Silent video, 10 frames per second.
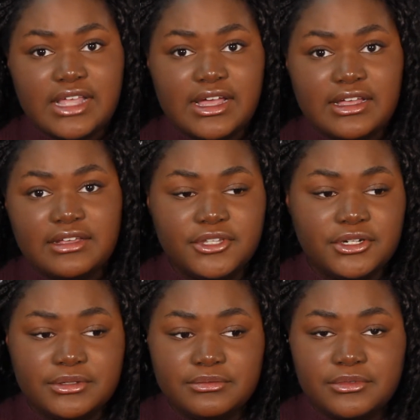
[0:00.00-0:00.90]
that
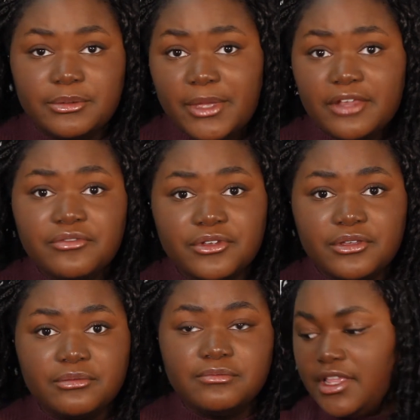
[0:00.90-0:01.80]
are bad for
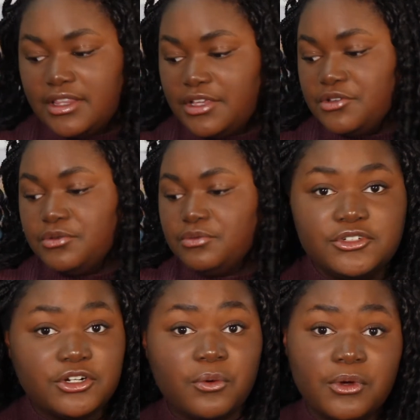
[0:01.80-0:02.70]
you and that you
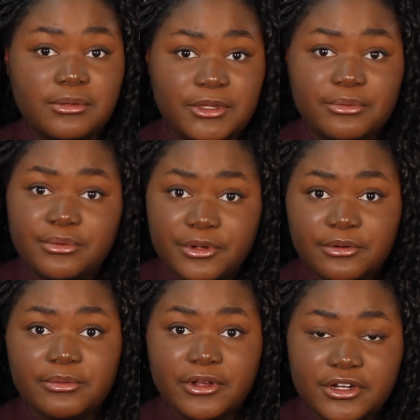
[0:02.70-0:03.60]
don't want to be
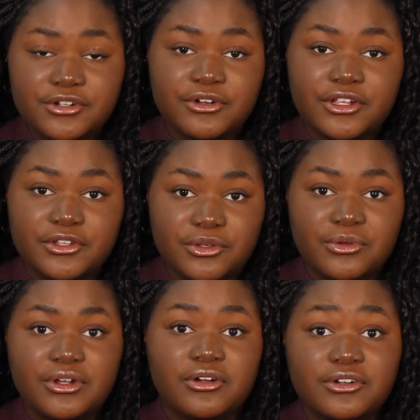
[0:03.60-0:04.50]
peer pressured
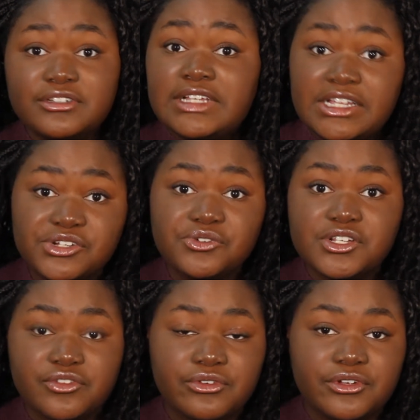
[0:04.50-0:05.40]
into and are
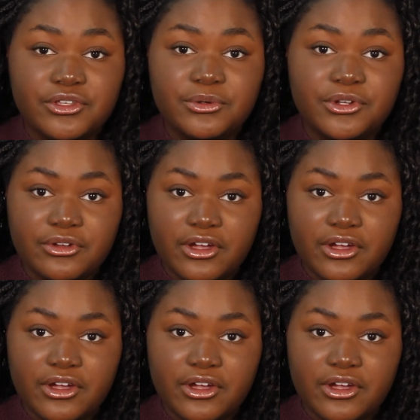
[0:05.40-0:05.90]
dangerous for you and your